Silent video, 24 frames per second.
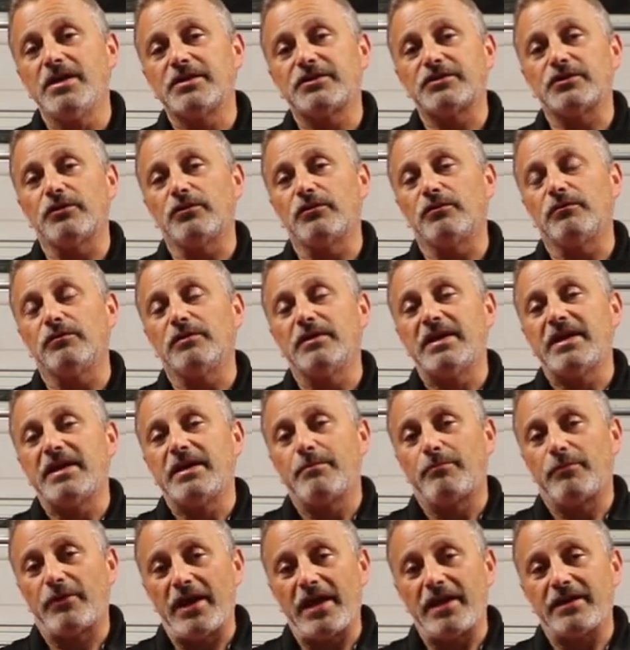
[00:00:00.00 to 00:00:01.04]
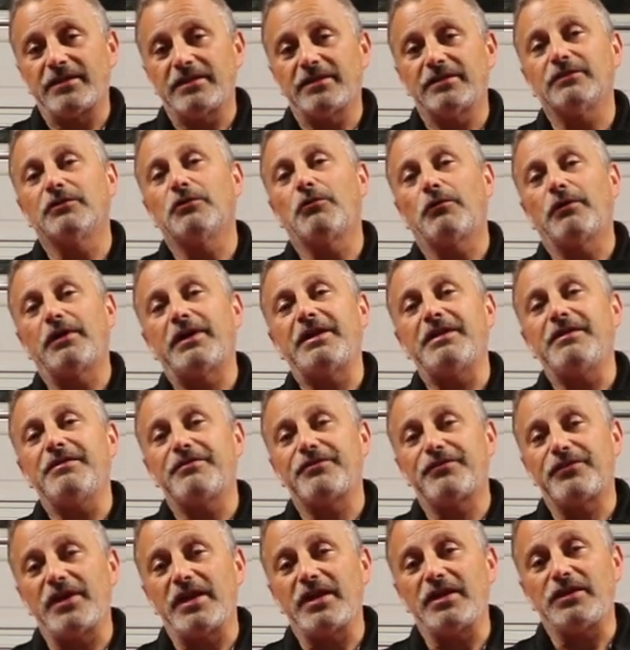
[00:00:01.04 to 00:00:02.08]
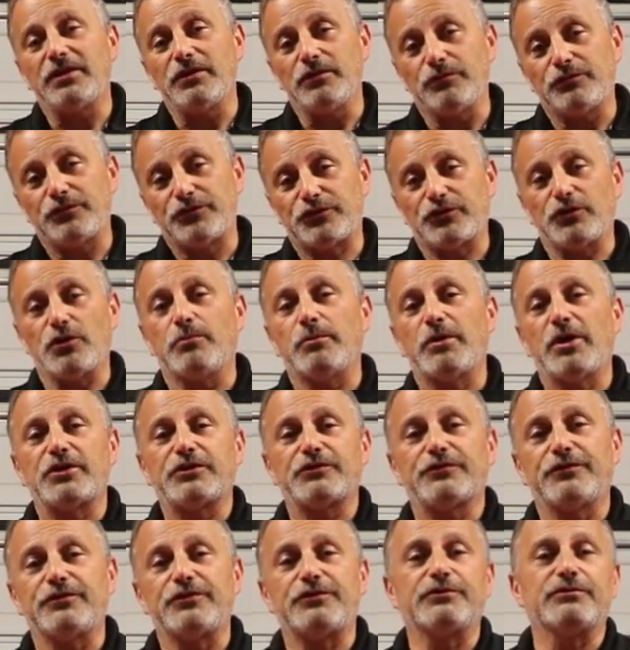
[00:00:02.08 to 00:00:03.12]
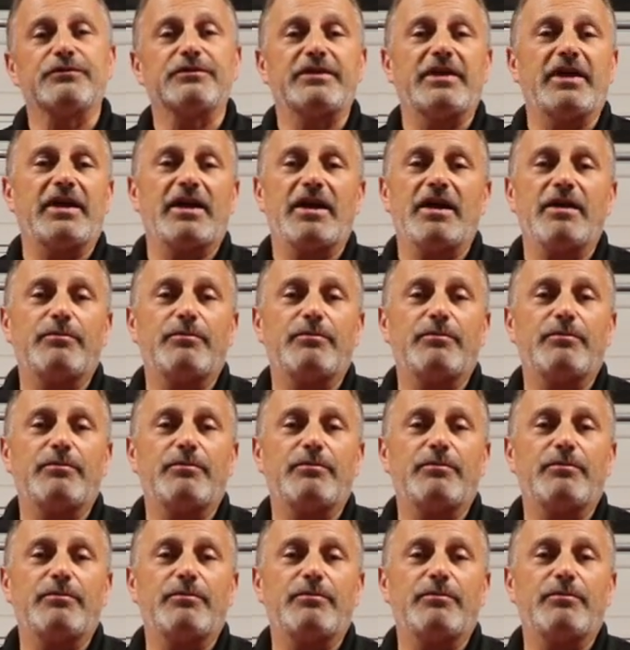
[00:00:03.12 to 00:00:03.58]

So Brandon, Lori, thank you so much for doing that.